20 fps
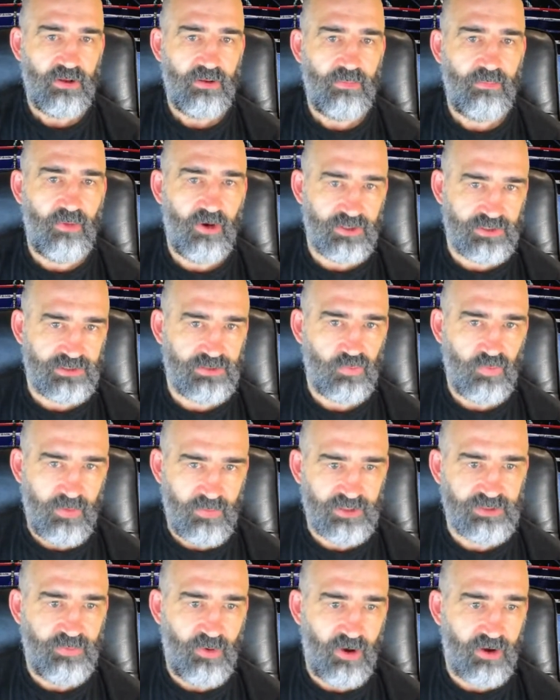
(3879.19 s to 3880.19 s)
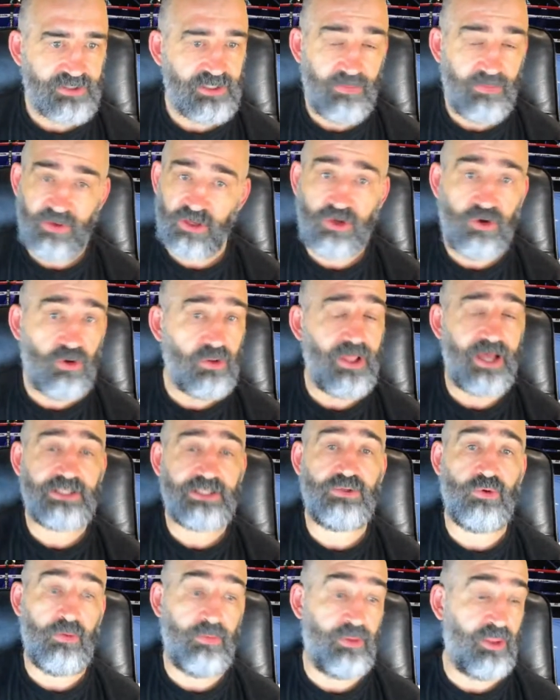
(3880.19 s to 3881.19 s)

most women's boxing, but good luck to them.